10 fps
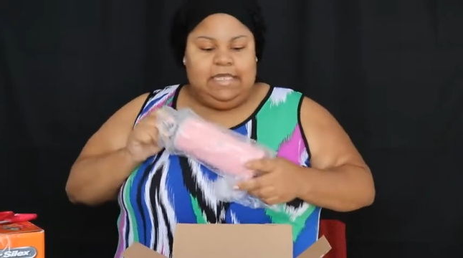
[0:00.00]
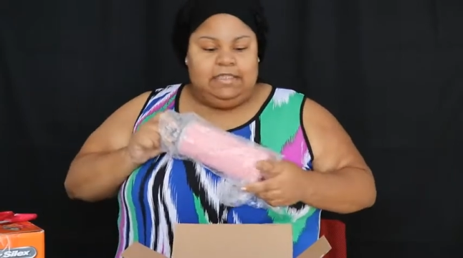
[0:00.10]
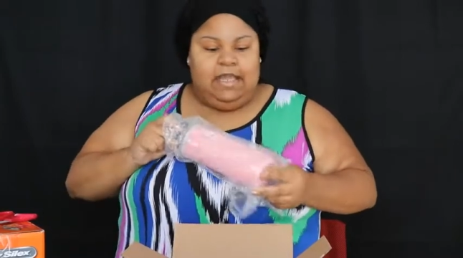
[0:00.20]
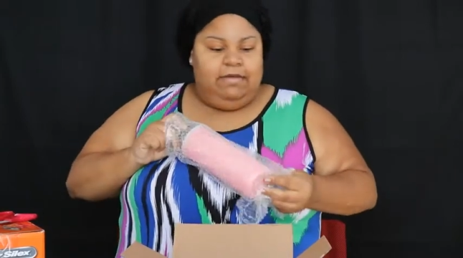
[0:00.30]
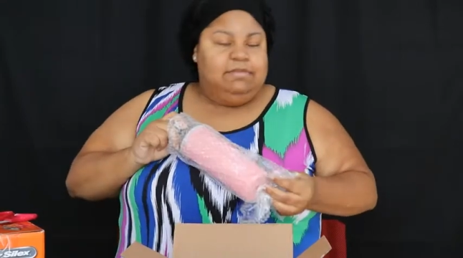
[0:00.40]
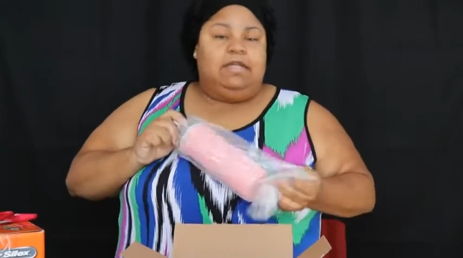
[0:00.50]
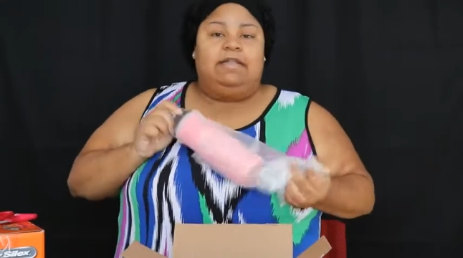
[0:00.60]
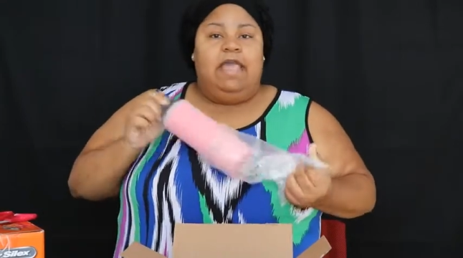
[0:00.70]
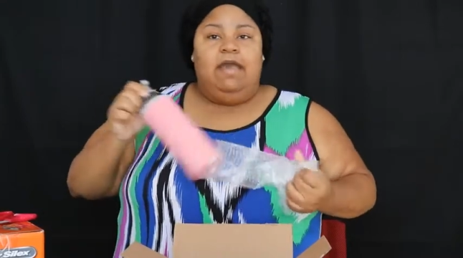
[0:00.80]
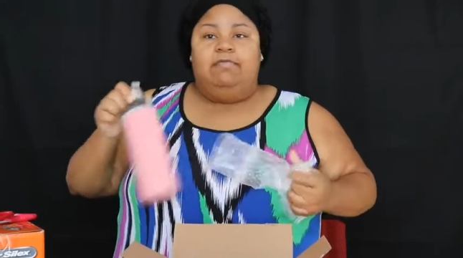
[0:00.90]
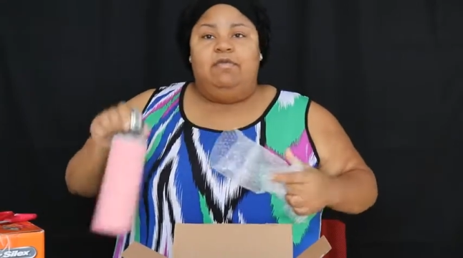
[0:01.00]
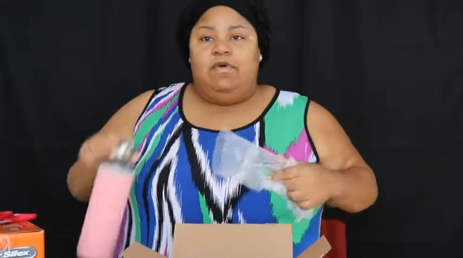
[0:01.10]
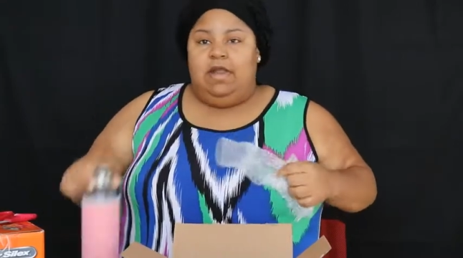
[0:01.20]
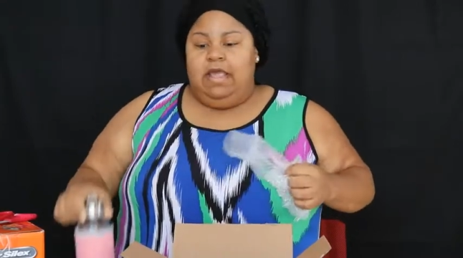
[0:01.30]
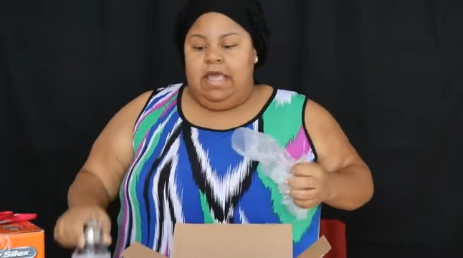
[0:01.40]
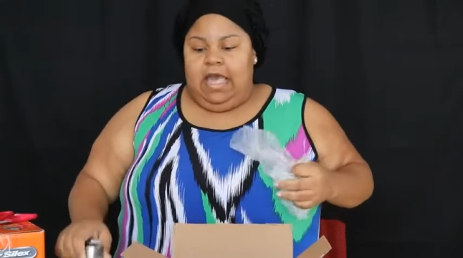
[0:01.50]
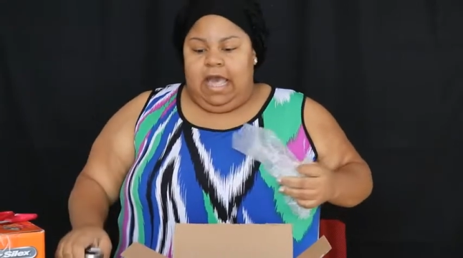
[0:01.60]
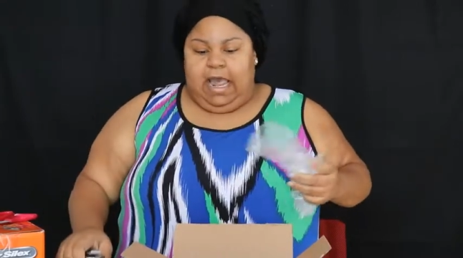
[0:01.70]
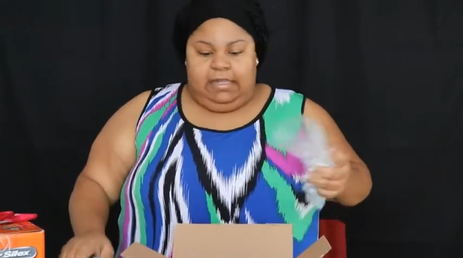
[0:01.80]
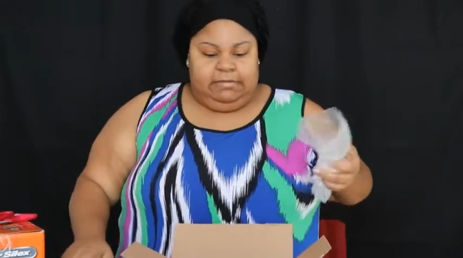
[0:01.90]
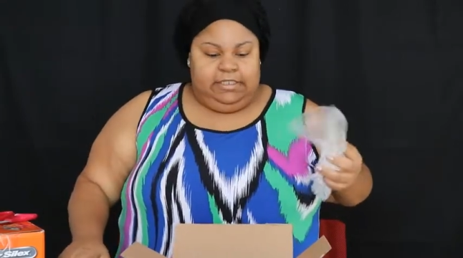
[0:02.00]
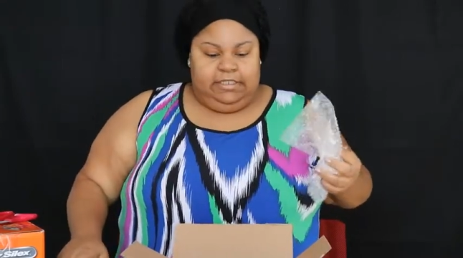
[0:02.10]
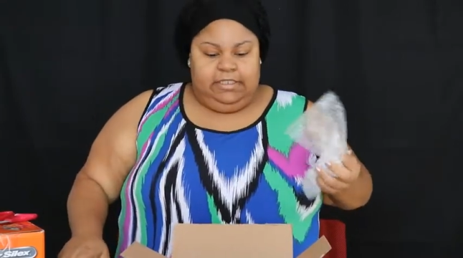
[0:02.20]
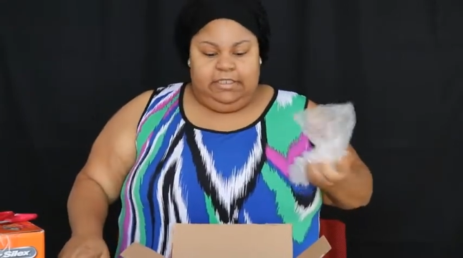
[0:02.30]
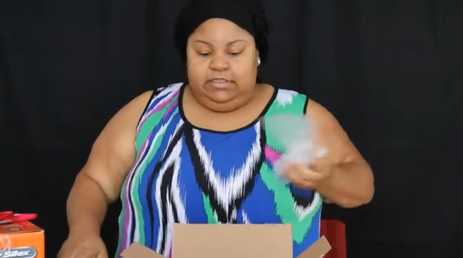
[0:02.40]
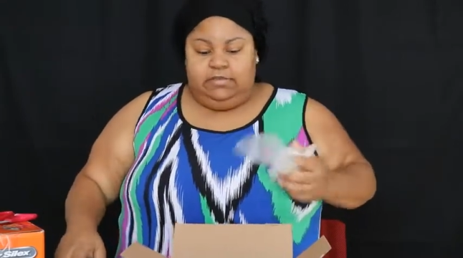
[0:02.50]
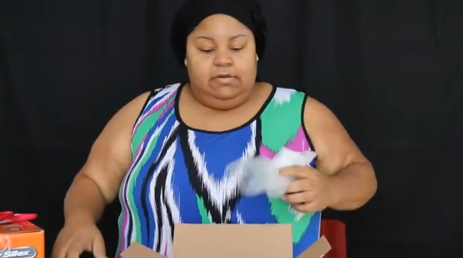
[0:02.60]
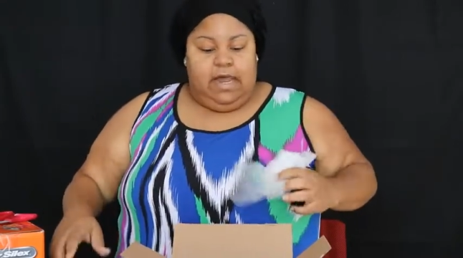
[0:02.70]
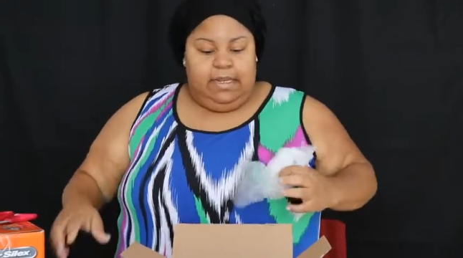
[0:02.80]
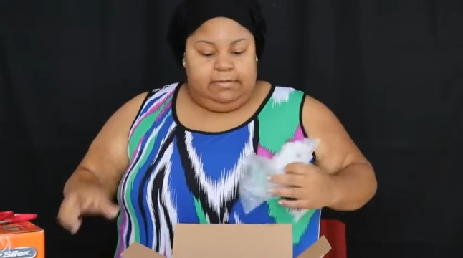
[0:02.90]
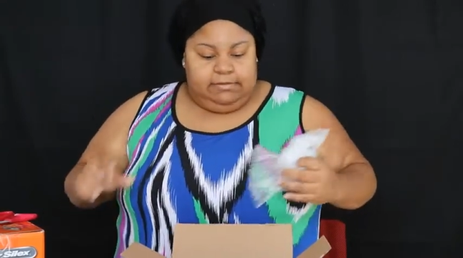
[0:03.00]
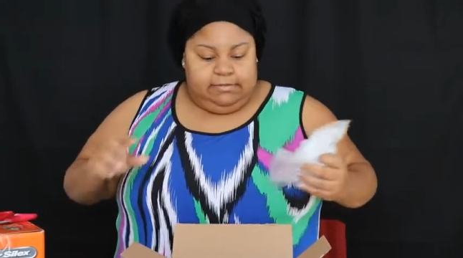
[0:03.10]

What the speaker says: I thought I was going to have more items in it than two items,